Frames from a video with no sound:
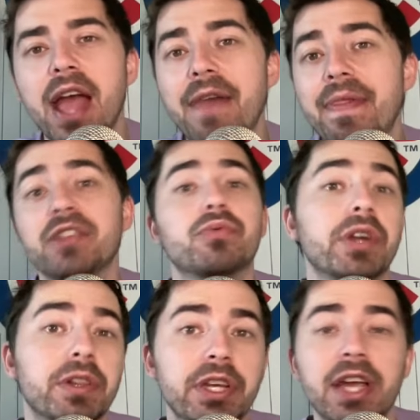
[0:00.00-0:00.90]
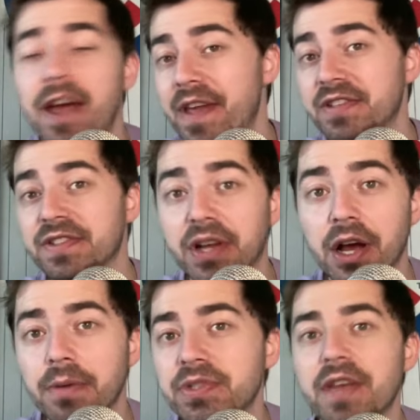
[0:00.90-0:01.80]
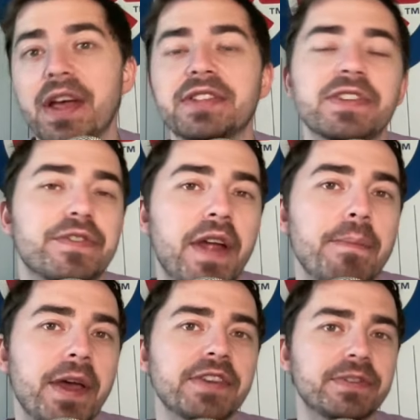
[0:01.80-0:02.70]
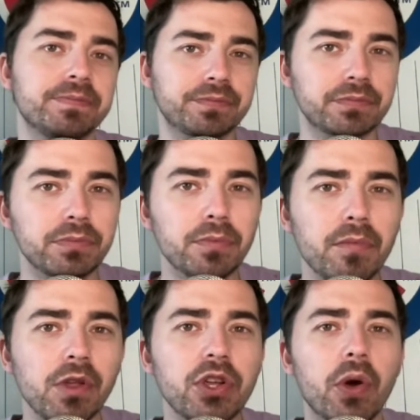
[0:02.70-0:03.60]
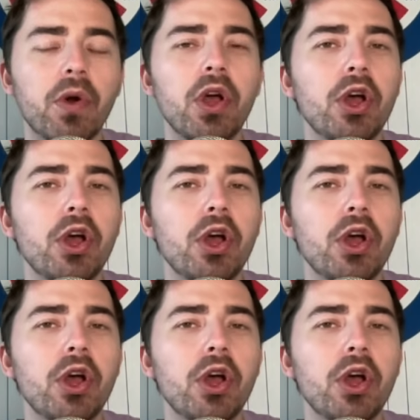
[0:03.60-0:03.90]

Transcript: and that's Wrigley, and that's the Cubs, and that's this fan base, you know.